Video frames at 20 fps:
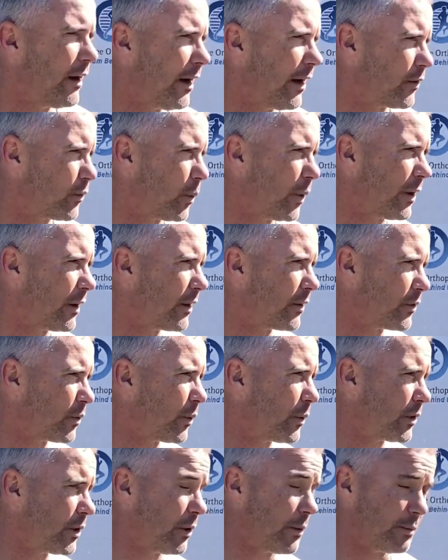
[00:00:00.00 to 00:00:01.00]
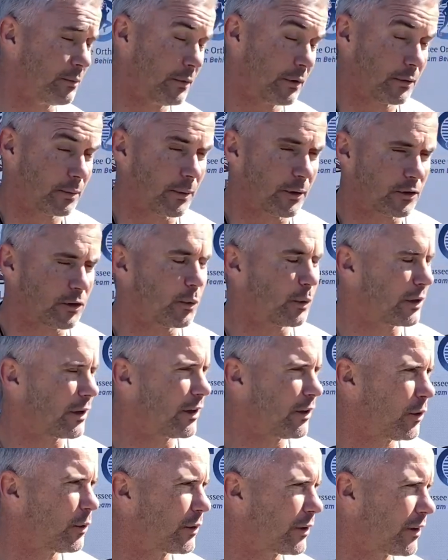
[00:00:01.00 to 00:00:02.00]
as well as, you know, especially what they
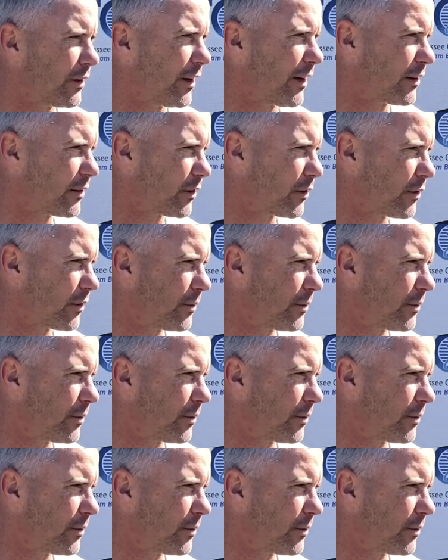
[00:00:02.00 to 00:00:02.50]
do with their legs.